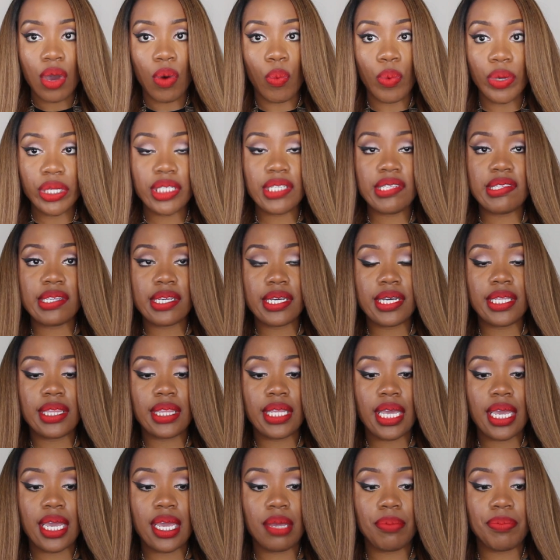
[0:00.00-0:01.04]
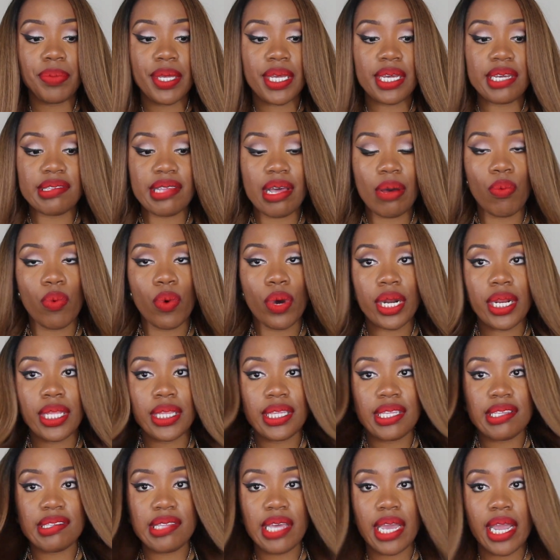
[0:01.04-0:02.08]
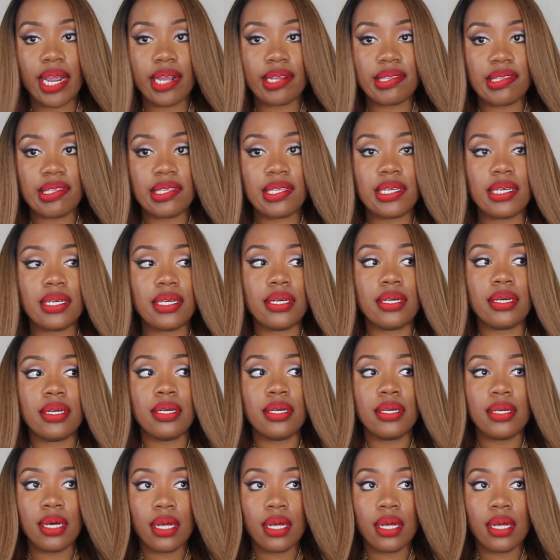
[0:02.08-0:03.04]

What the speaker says: which is a good thing because I wanted this hair to